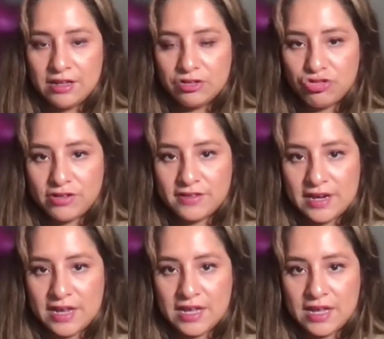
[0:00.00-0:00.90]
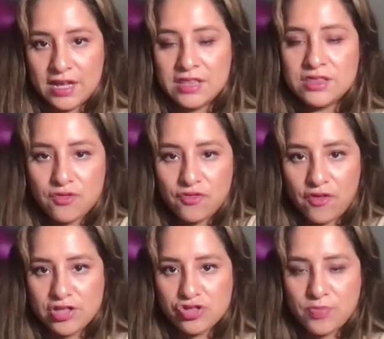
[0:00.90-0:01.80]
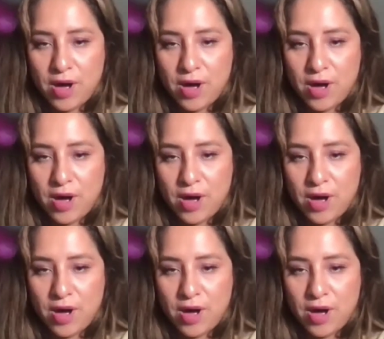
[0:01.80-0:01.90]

electricity in the French